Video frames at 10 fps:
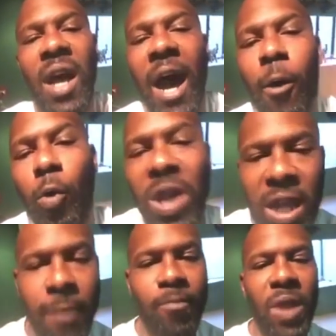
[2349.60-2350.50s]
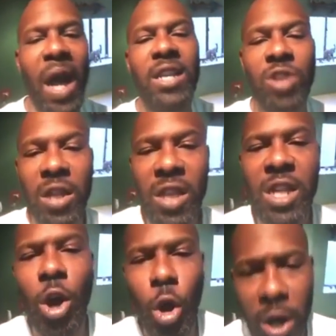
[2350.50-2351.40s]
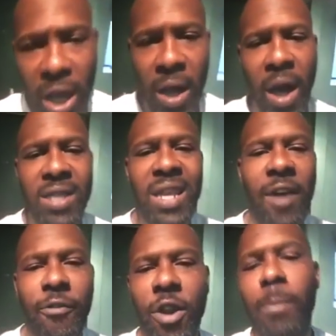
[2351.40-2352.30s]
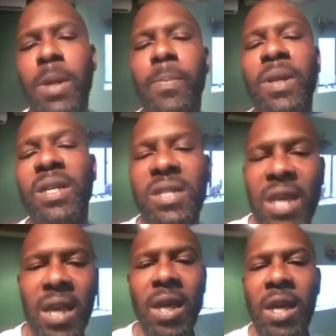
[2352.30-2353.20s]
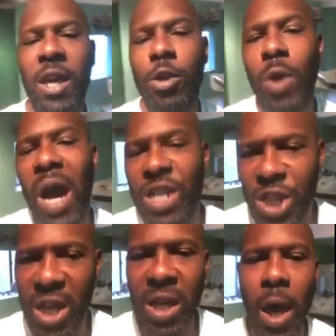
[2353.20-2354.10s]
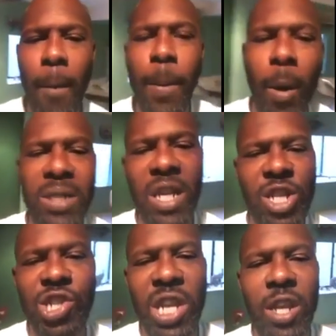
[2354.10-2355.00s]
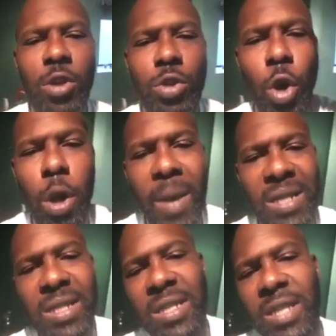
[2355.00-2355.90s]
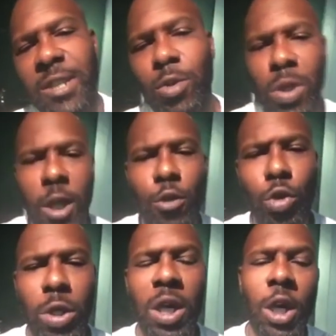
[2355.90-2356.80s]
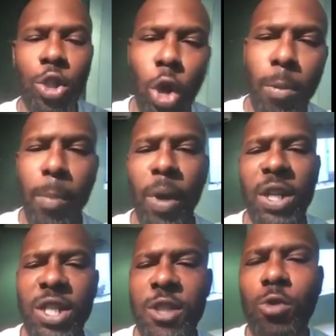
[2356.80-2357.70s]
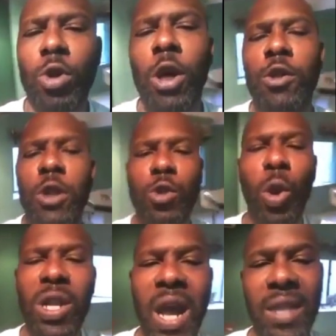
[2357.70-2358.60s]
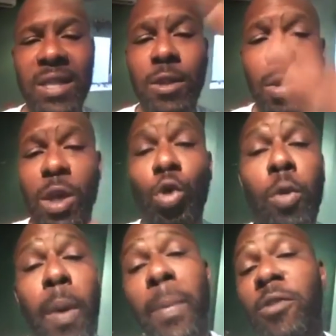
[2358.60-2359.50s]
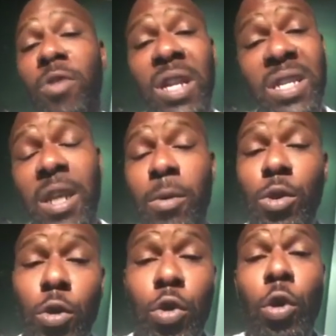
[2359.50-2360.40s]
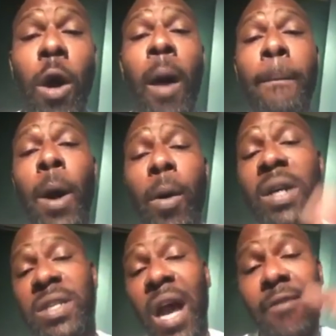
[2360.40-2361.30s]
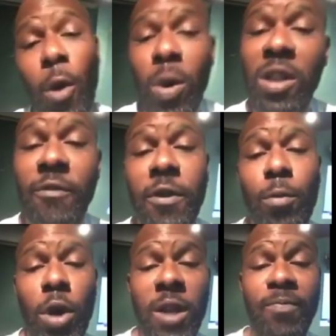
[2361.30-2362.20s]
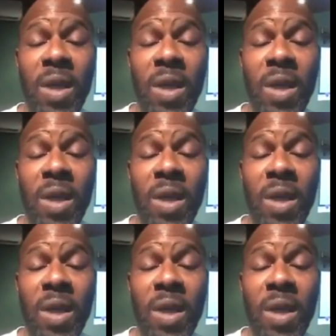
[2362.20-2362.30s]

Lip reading: and we, as under the order, as the African people that say, you know, Ashe, powers and strength, you know, to all my ancestors, known and unknown, to all my brethren, known and unknown, to all the artists out there who we probably related that we don't know, powers, have a wonderful morning.